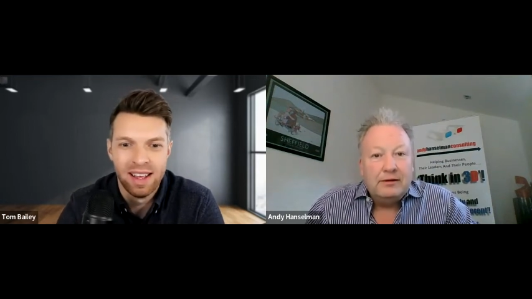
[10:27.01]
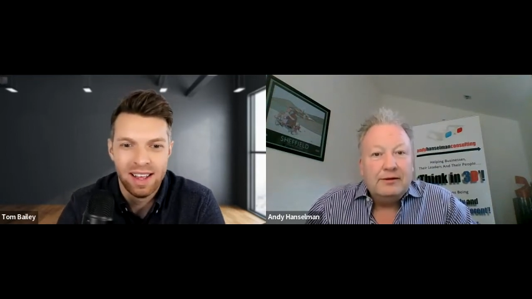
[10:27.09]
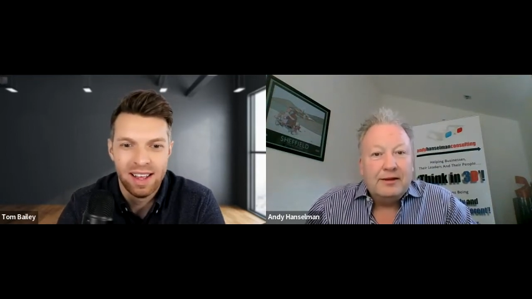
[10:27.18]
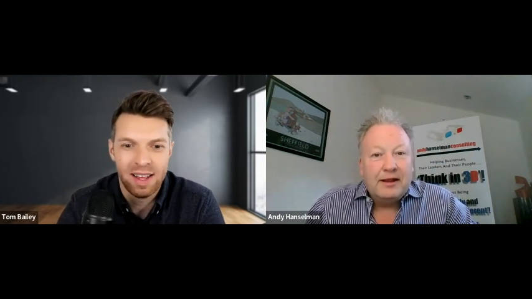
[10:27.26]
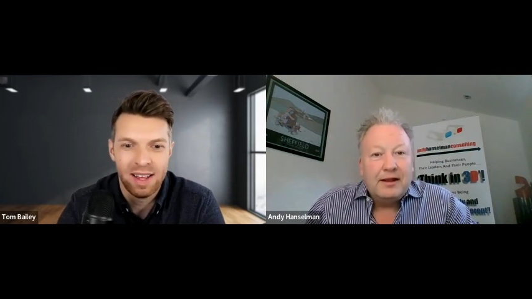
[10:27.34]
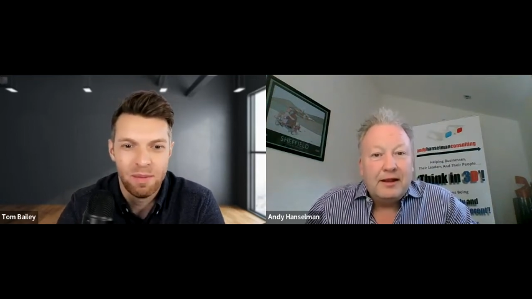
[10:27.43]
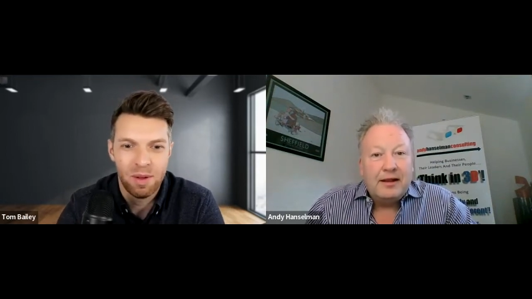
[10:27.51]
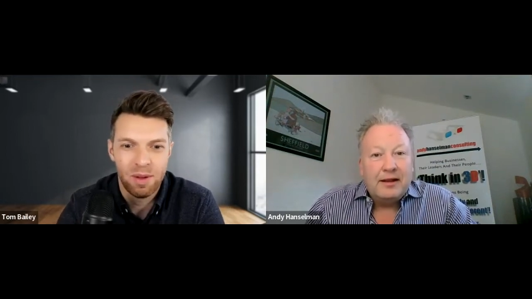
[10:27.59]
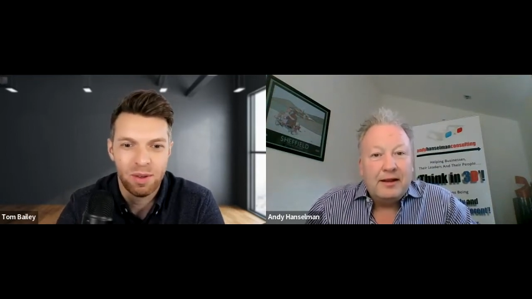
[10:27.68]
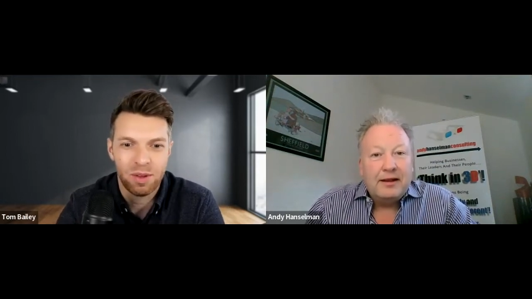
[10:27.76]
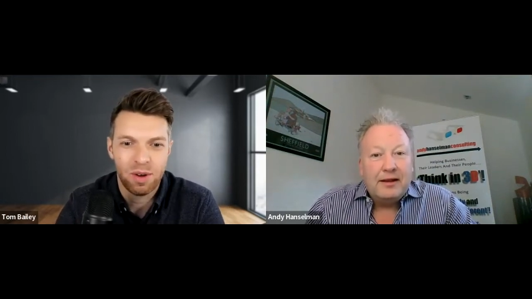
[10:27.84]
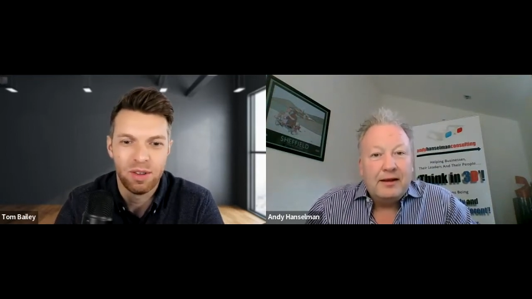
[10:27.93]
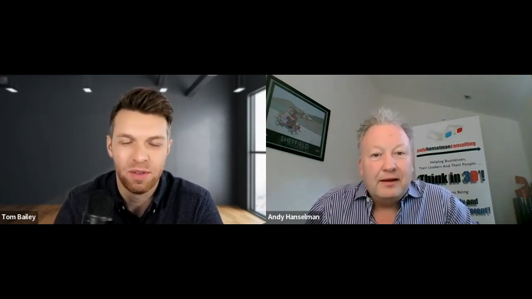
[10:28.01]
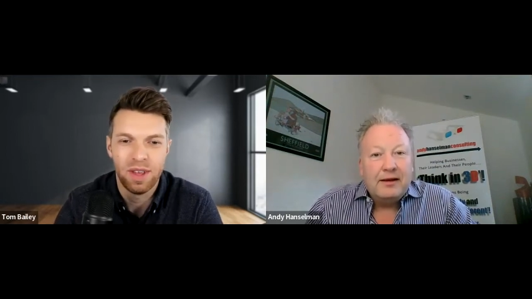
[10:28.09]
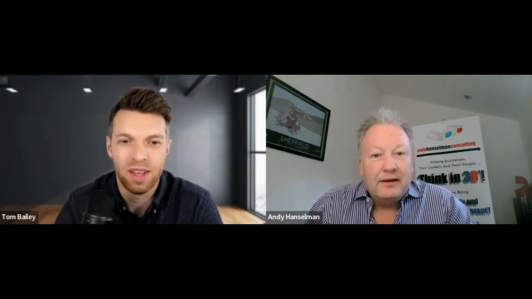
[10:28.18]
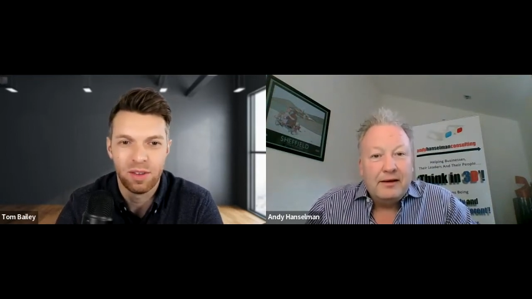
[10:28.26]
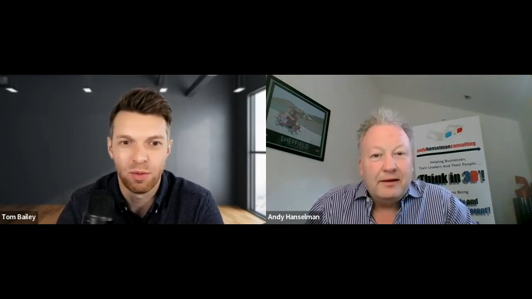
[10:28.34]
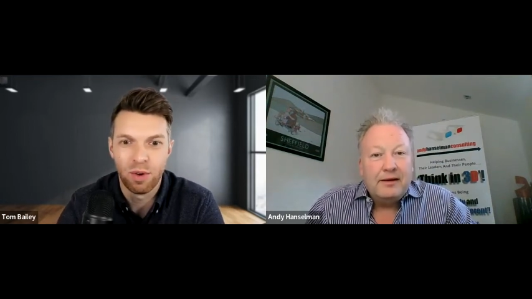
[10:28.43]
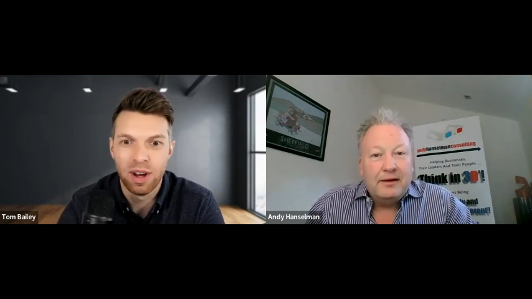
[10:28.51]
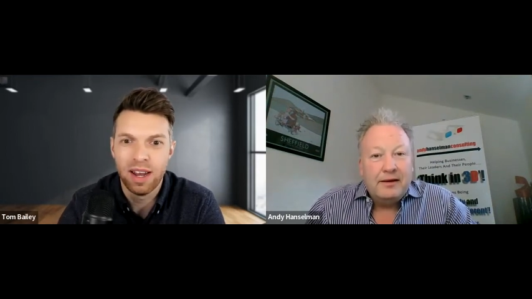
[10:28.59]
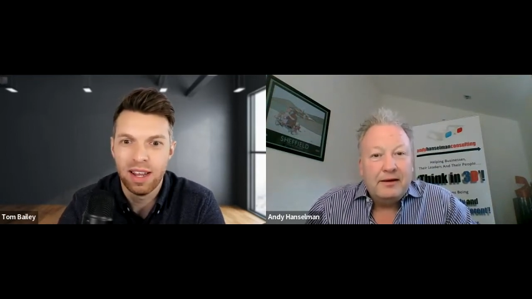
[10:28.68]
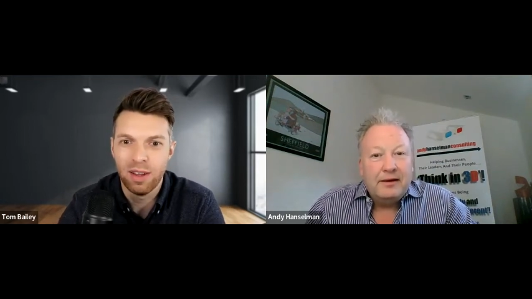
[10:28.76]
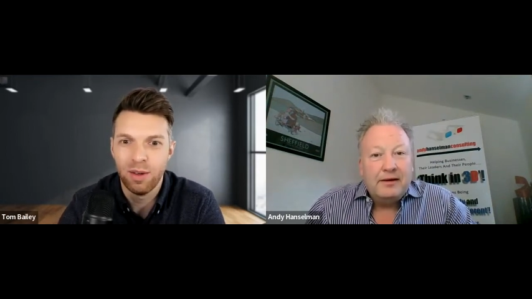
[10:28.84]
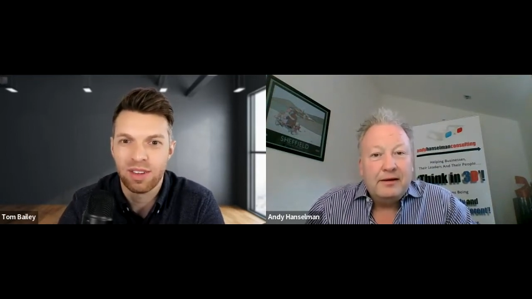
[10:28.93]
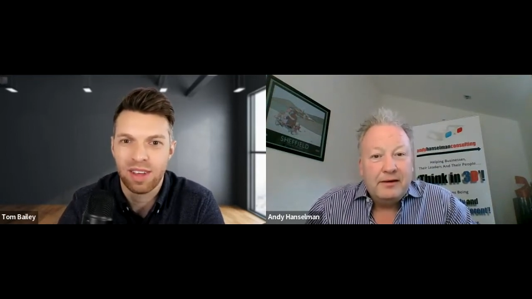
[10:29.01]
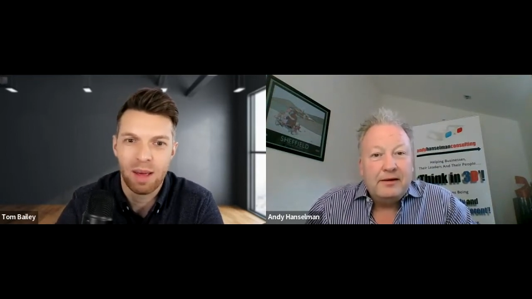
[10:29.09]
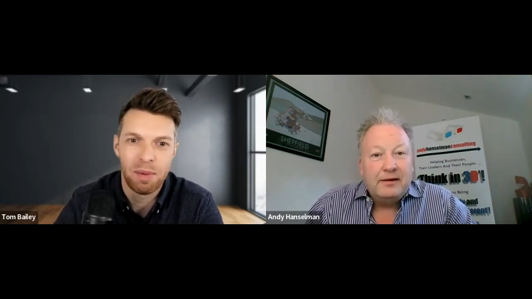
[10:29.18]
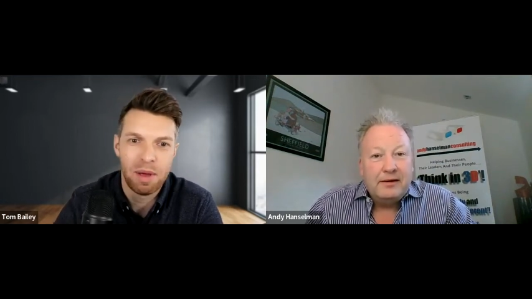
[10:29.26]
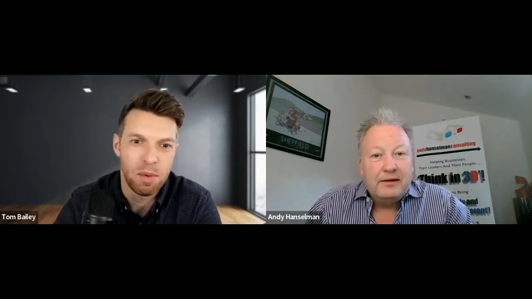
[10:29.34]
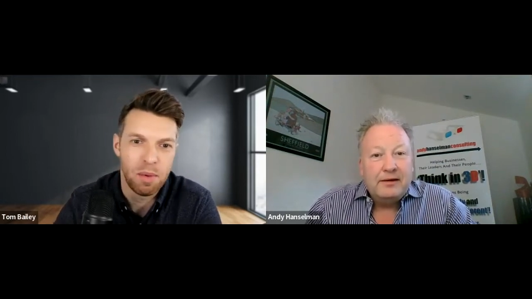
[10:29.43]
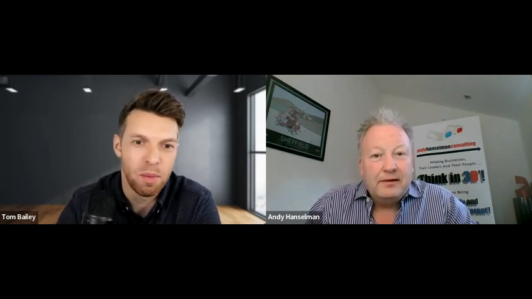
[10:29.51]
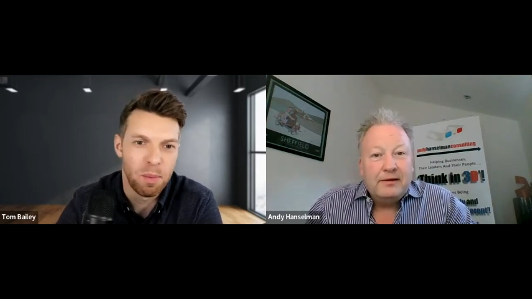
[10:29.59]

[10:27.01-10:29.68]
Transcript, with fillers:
Speaker 1: Those kinds of things really do scare people.